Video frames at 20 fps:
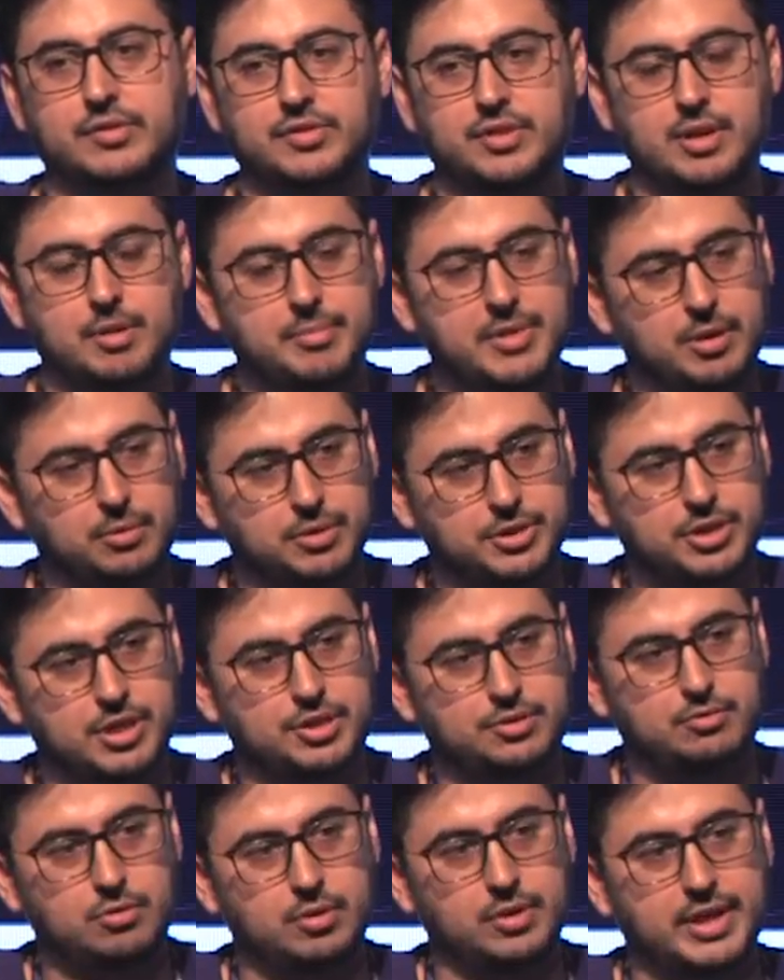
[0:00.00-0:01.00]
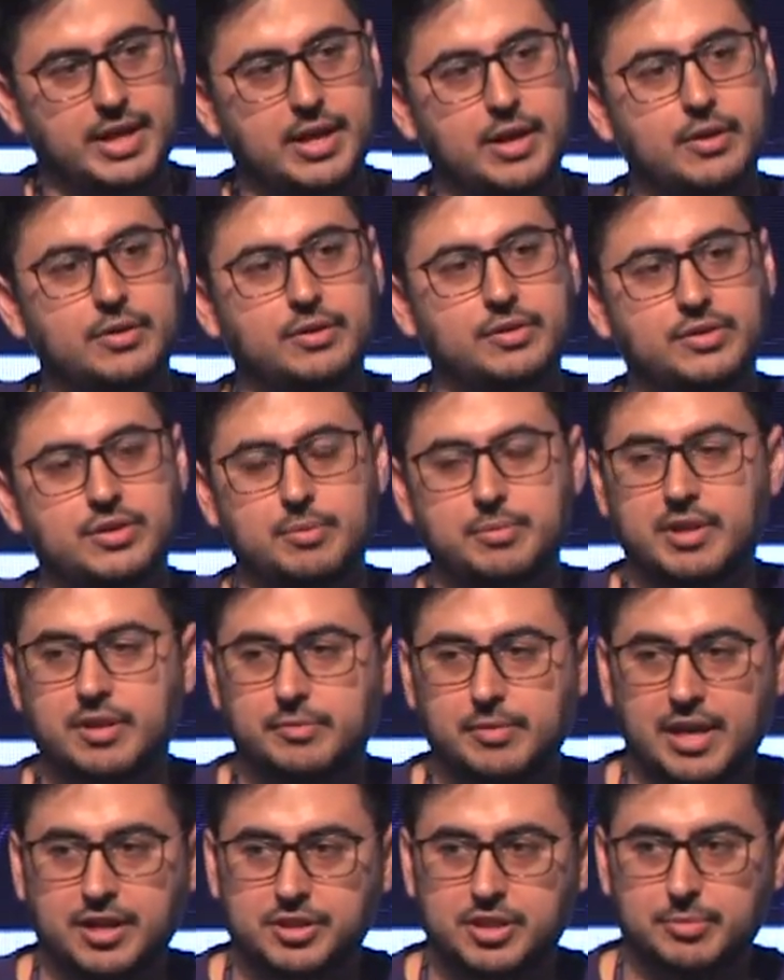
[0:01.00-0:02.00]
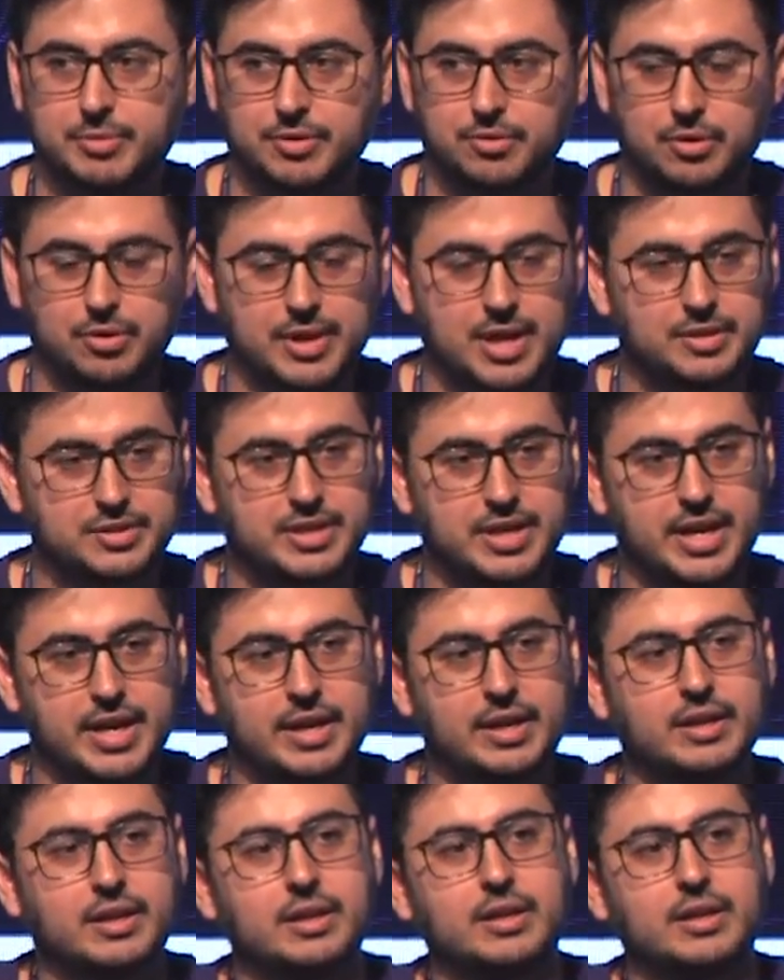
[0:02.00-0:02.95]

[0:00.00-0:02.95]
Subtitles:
some that we're just rolling out, some that have actually been rolled out today.